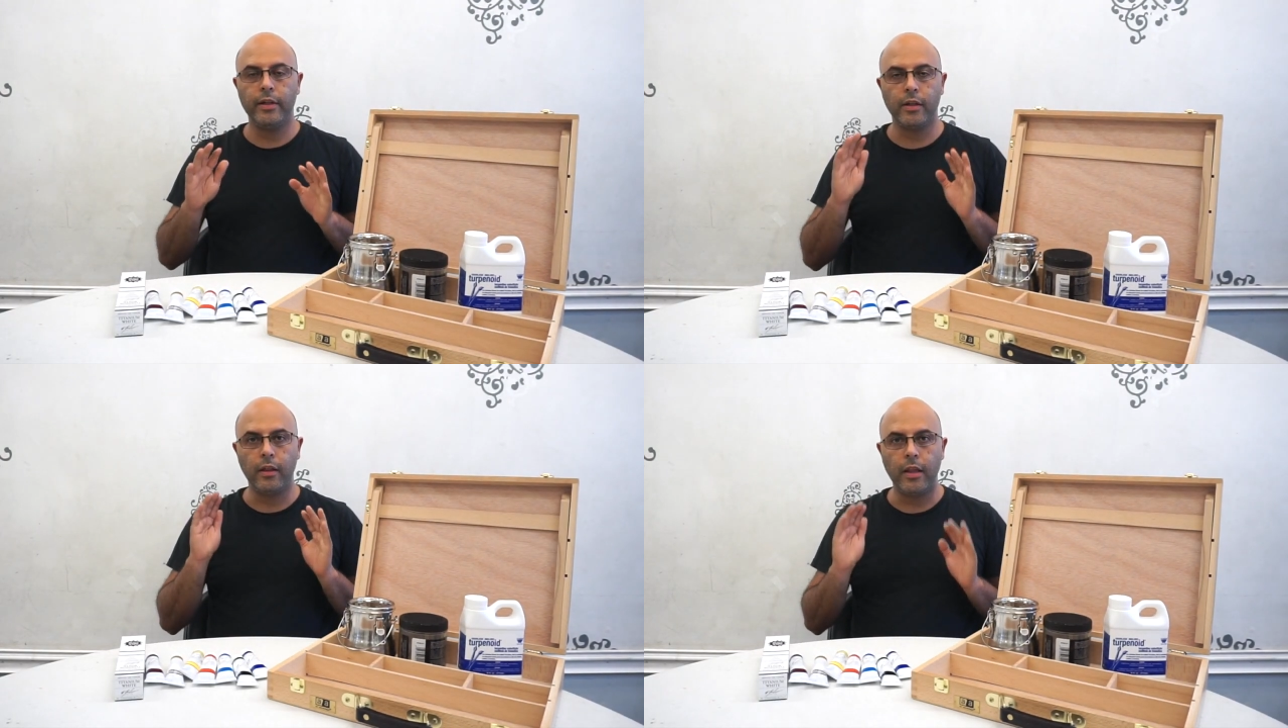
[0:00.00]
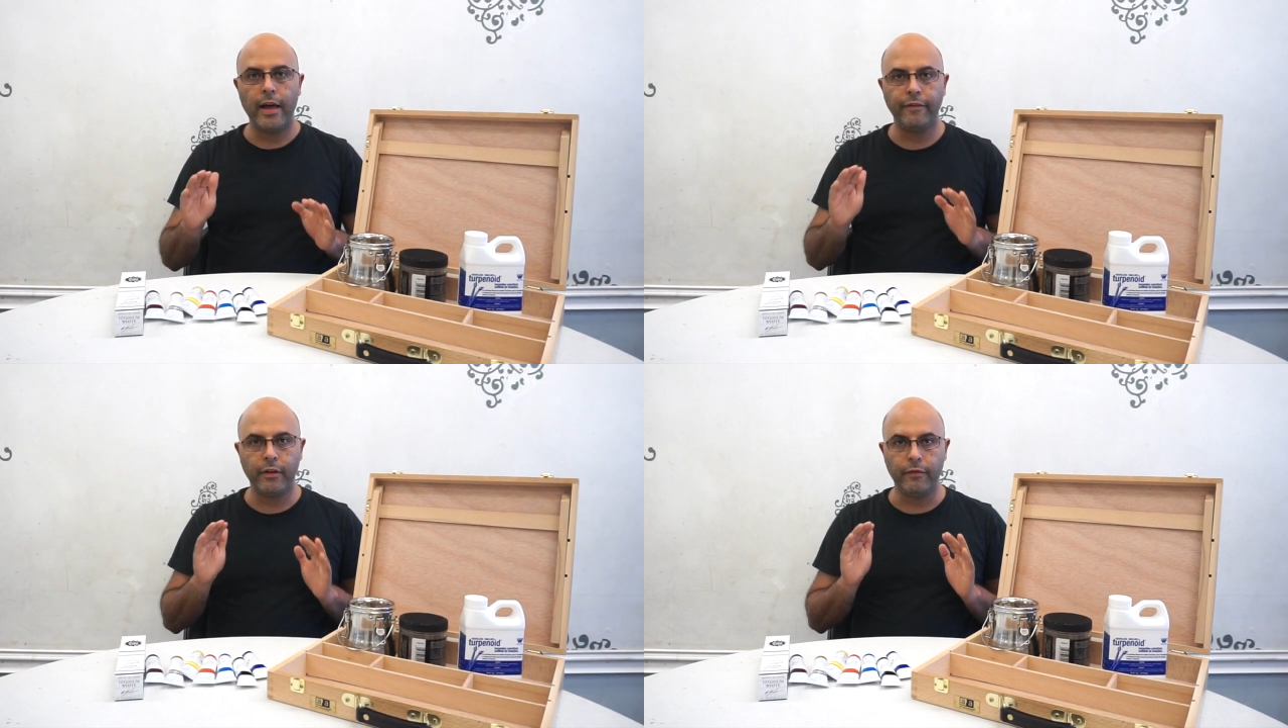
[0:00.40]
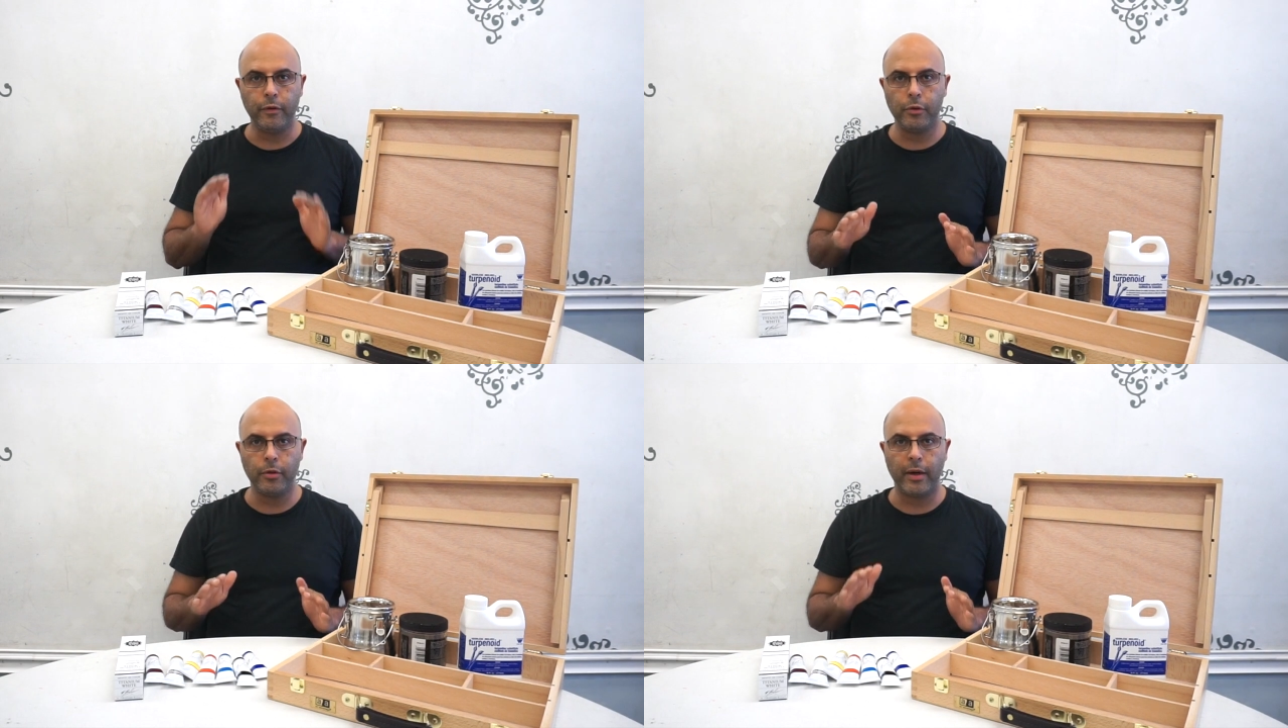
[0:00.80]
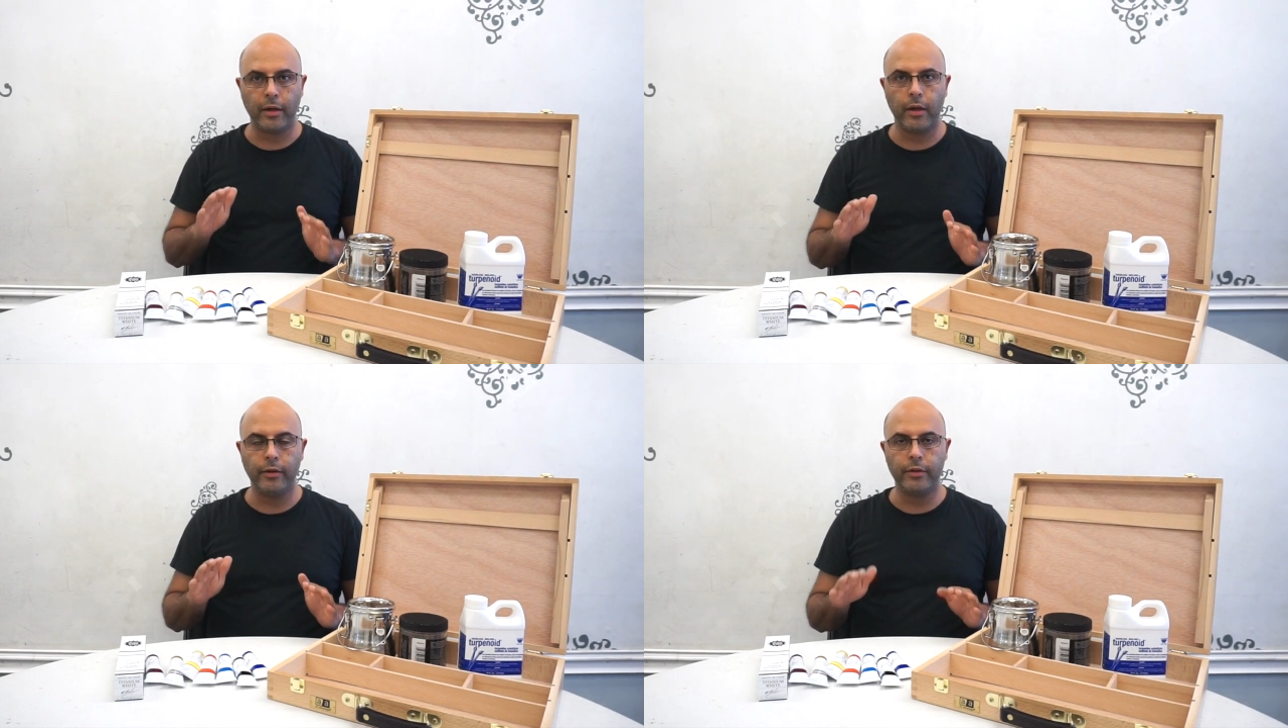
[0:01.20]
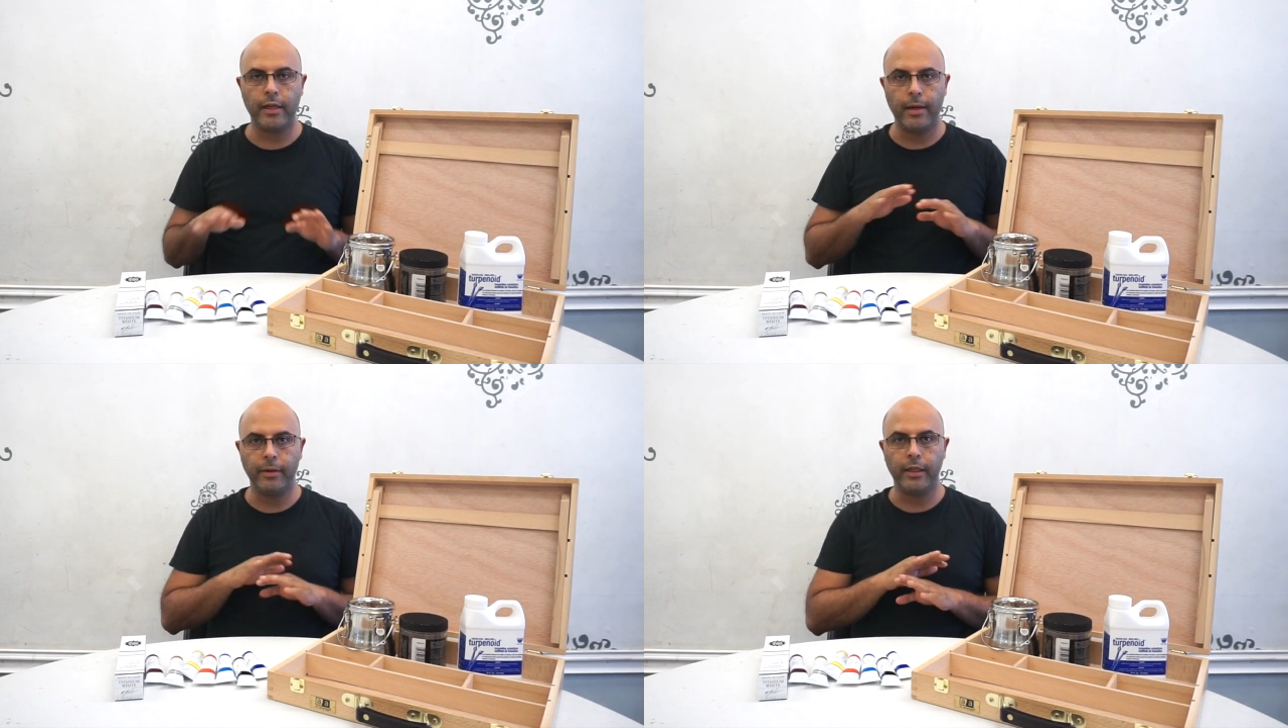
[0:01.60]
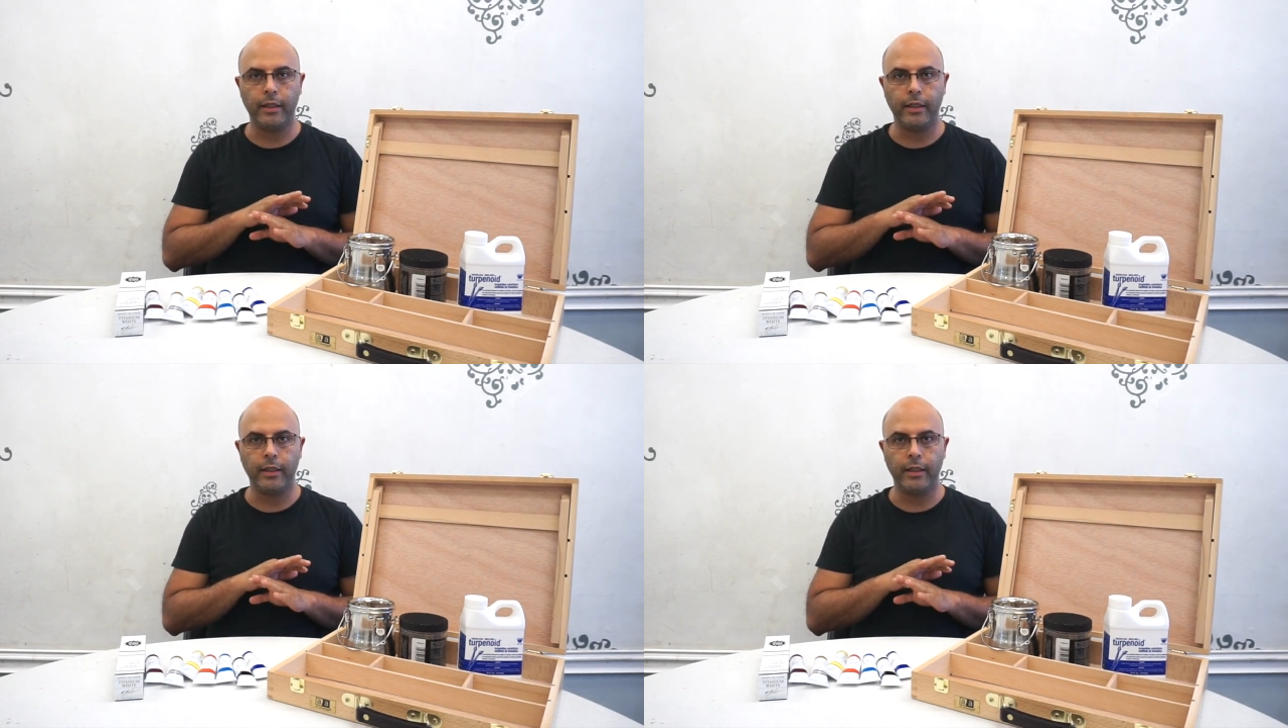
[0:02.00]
is a lot of confusion about colors and I'm gonna